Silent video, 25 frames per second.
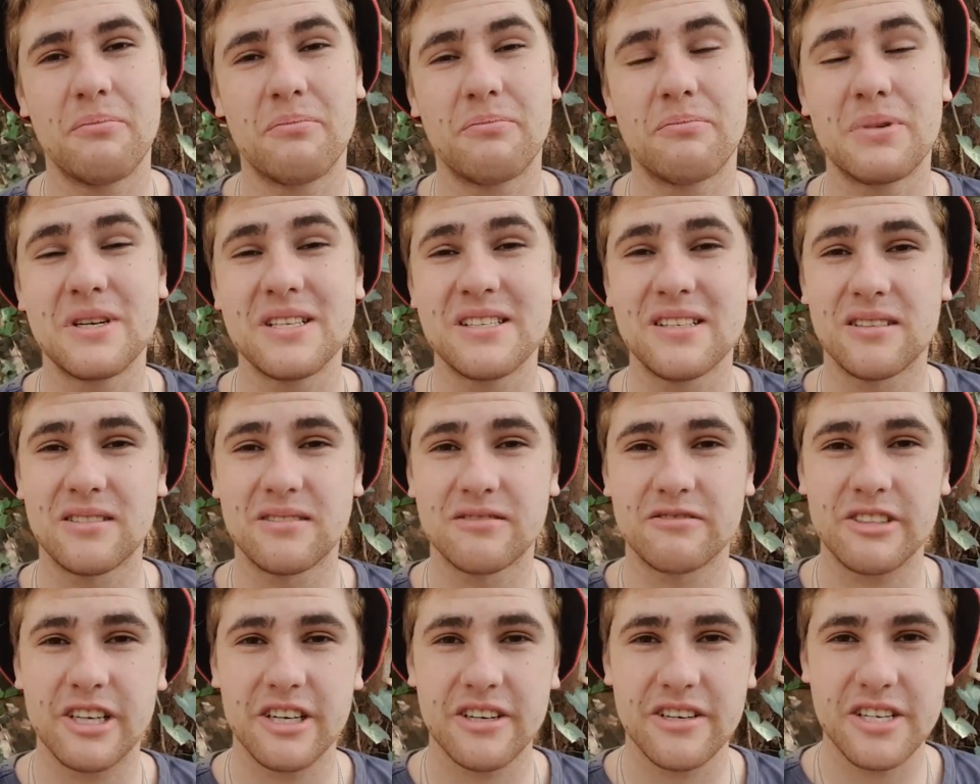Brazil,
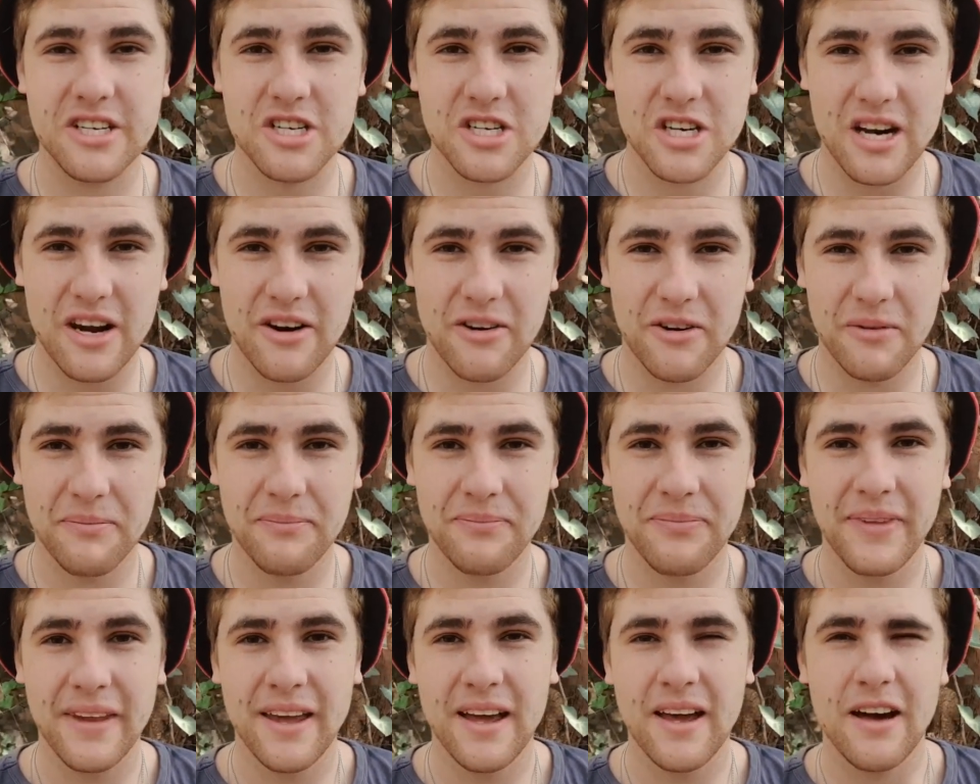Rio de Janeiro.
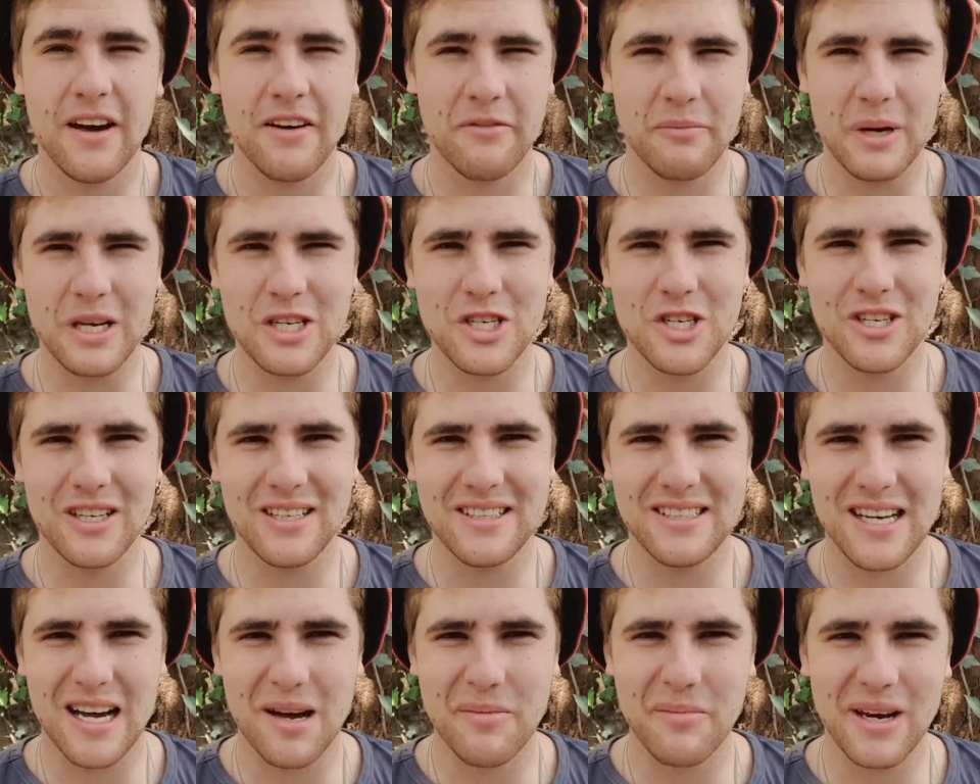I mentioned
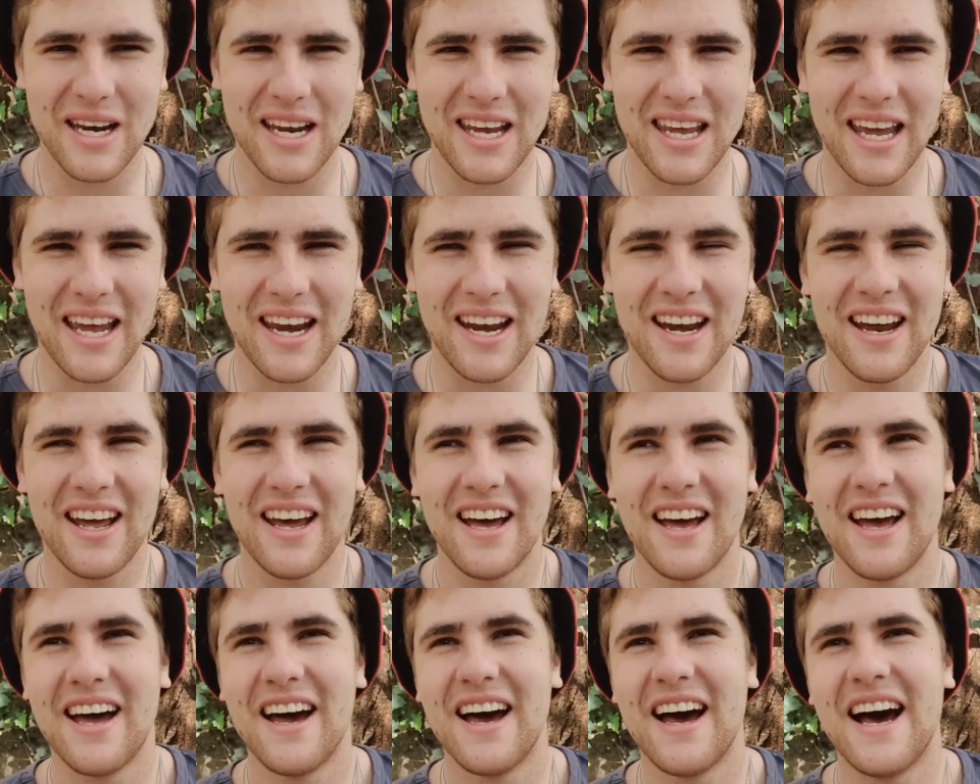it time and again.
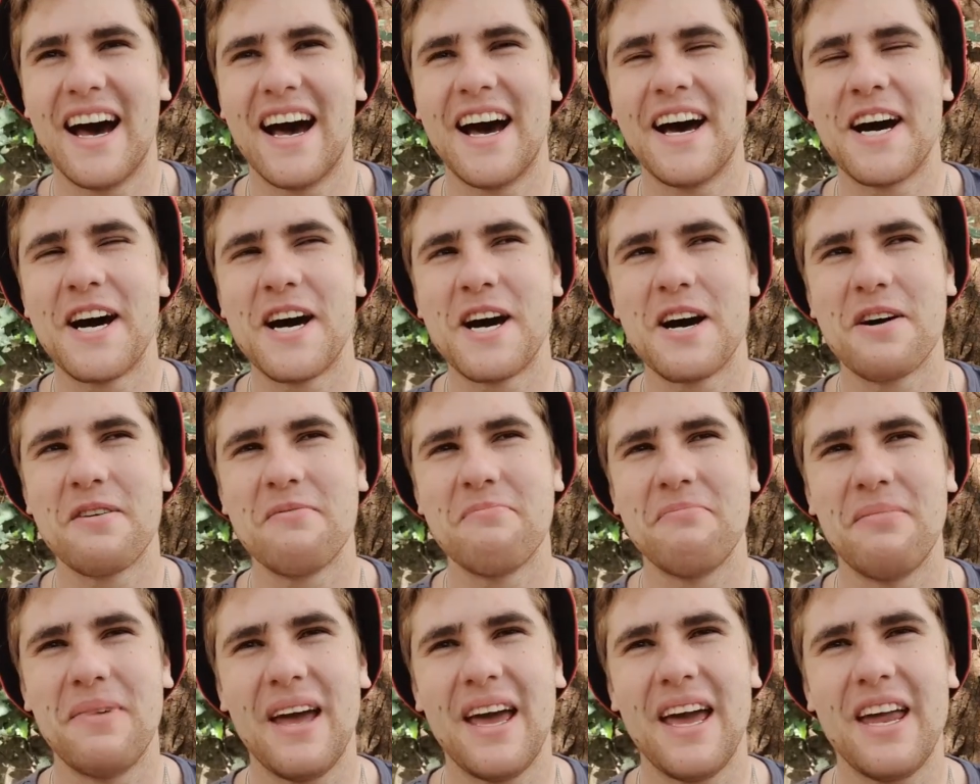
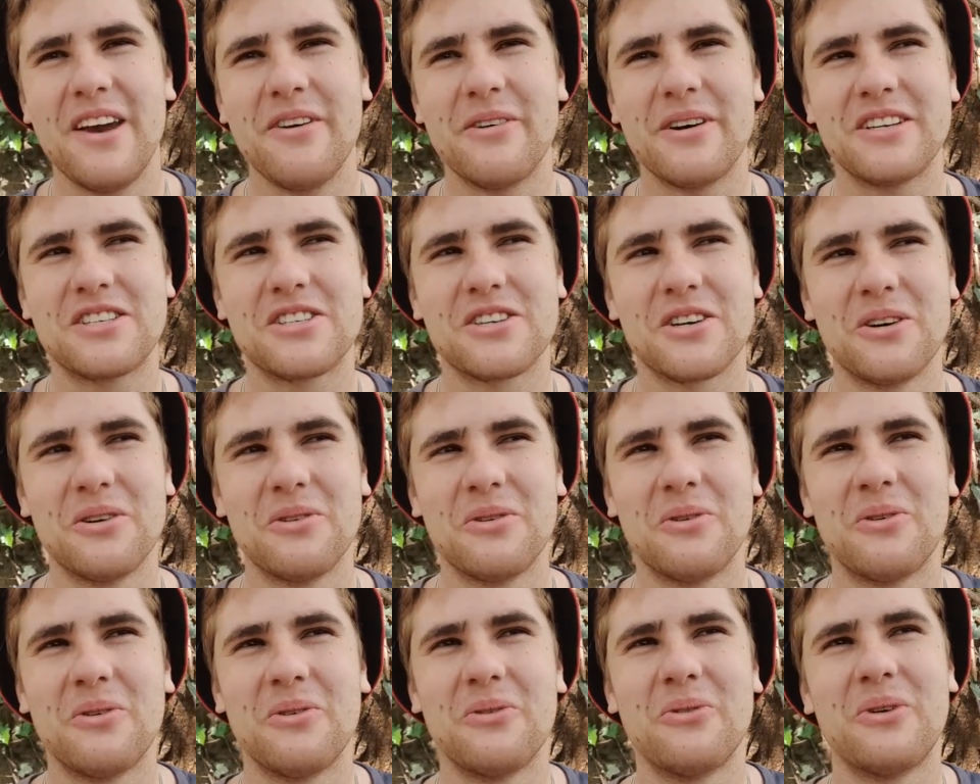Anyway,
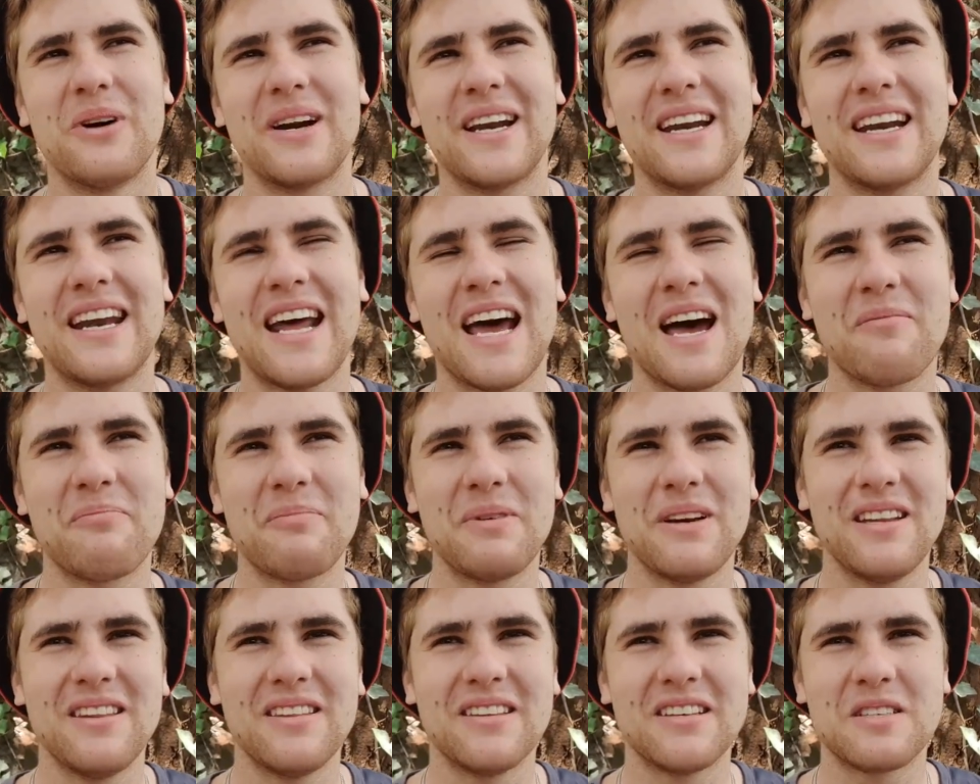so what had
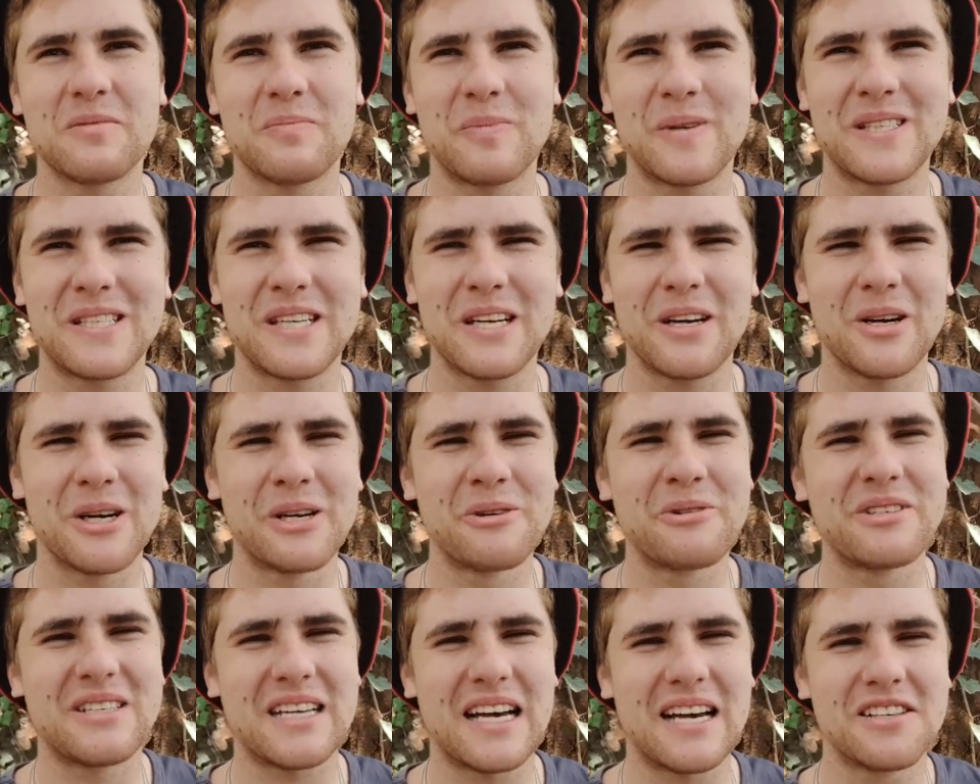happened in this particular
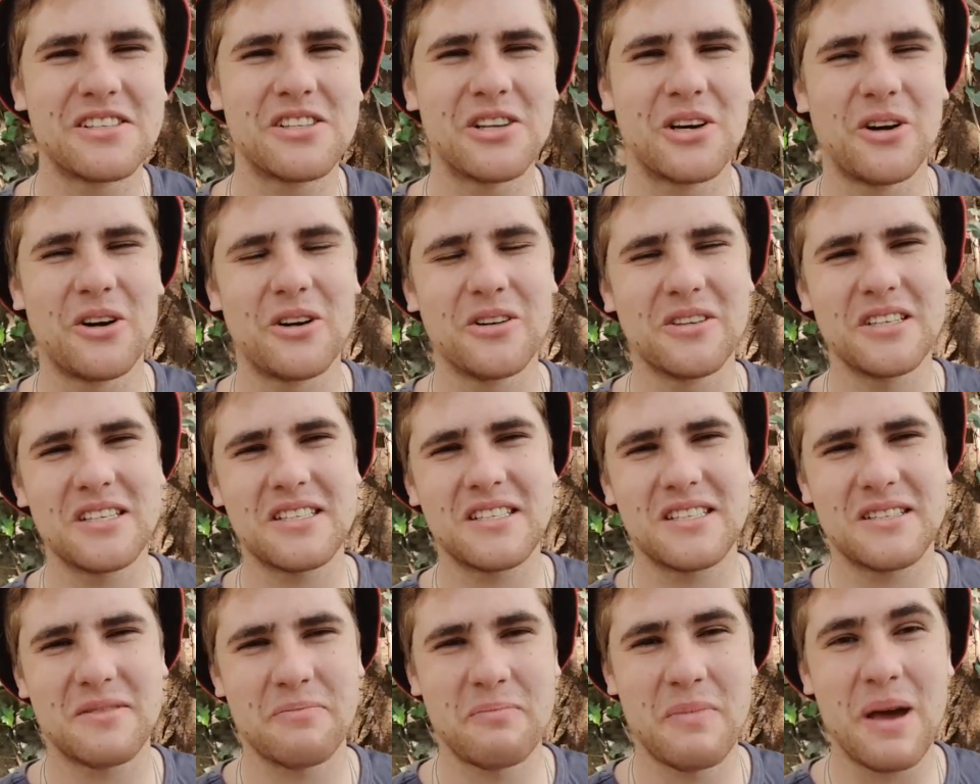one was I was the
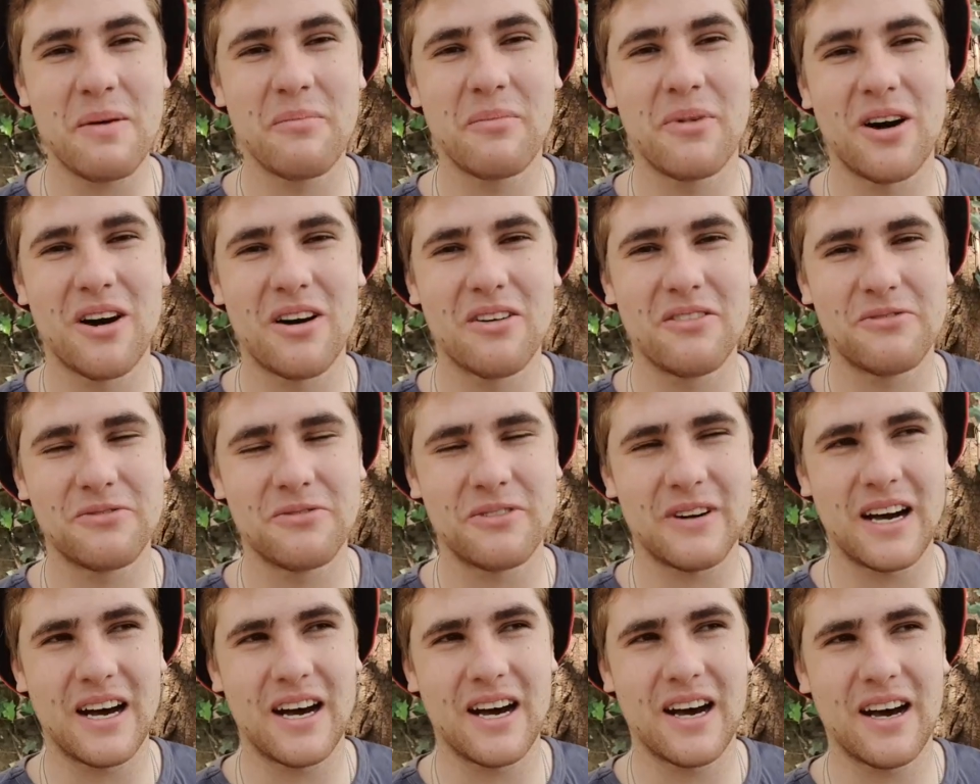oldest member of
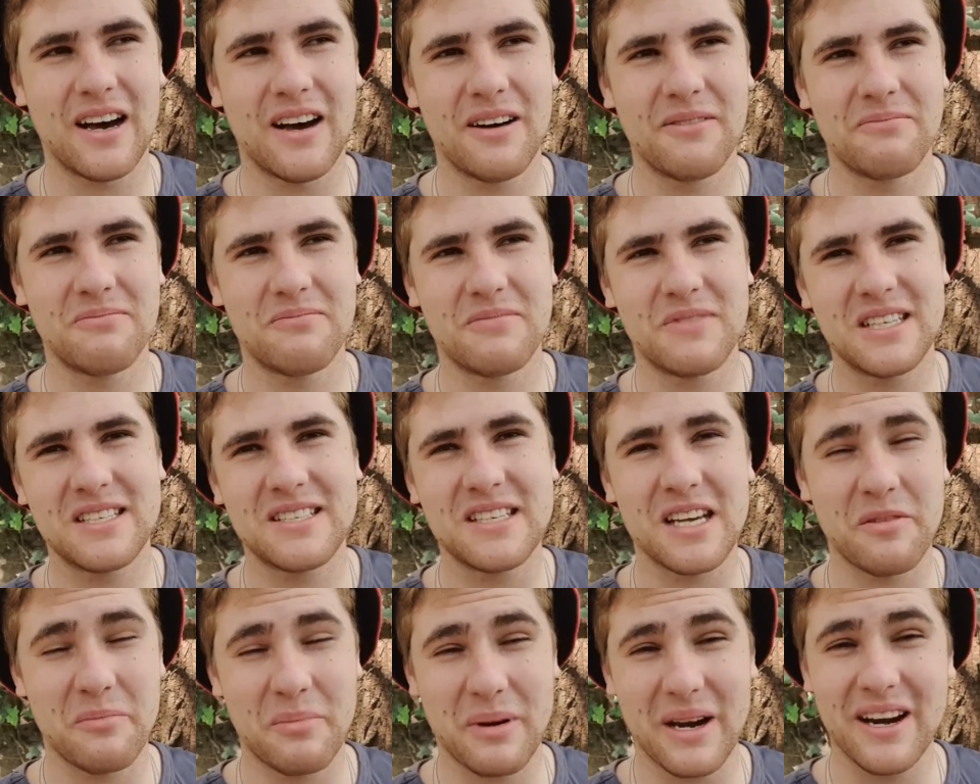the
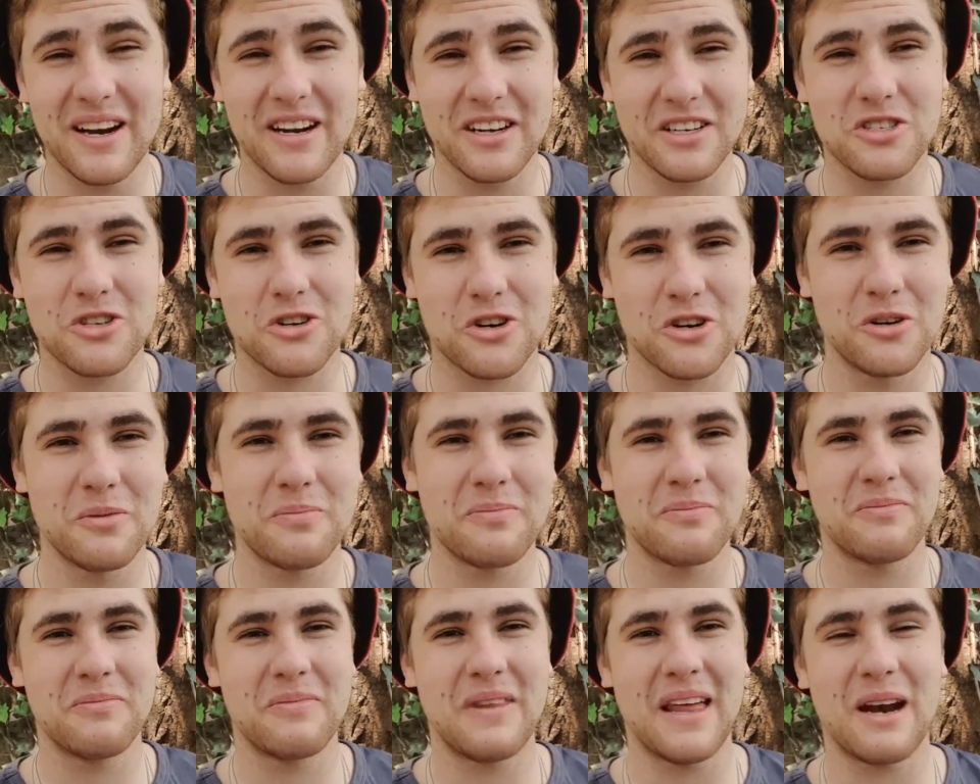St. Benedict's group
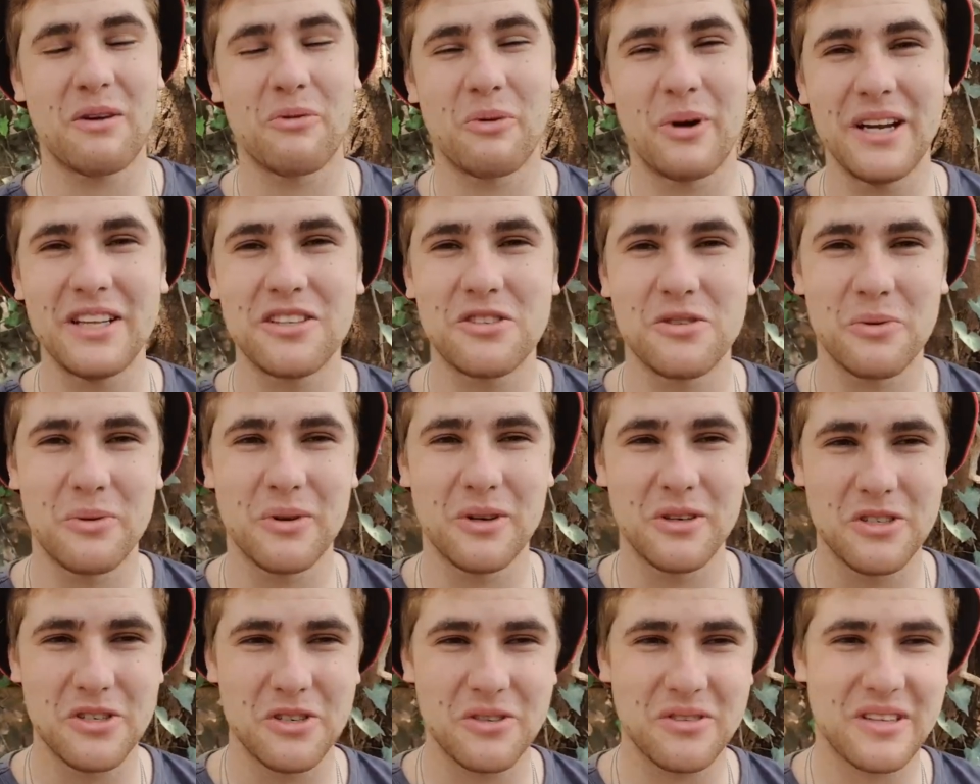that went to
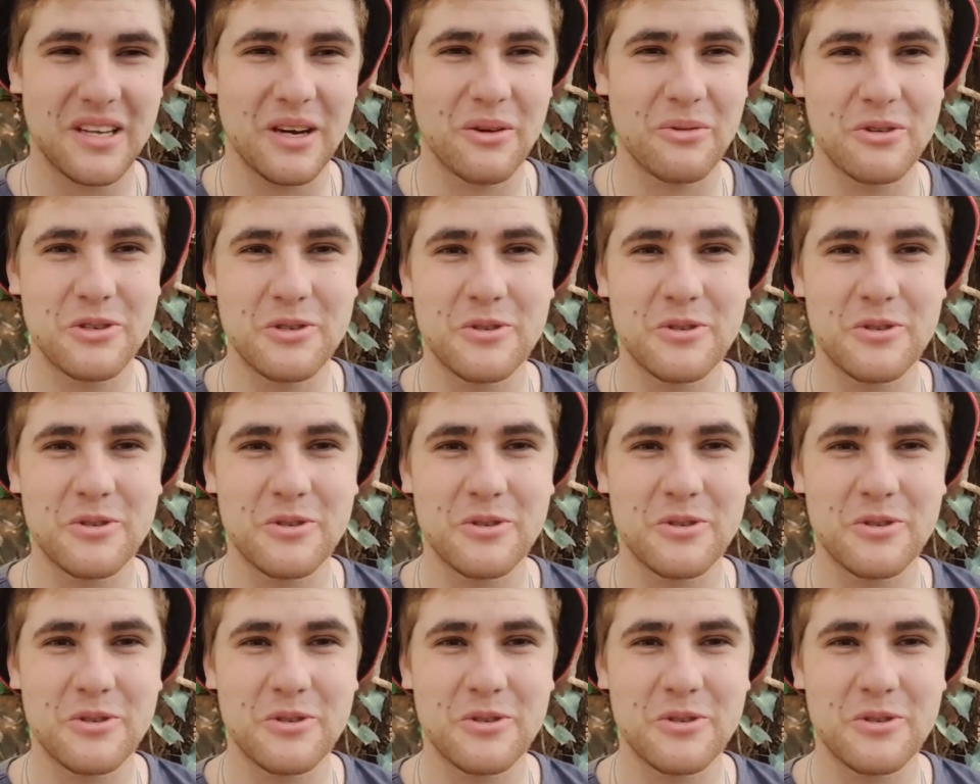World Youth Day,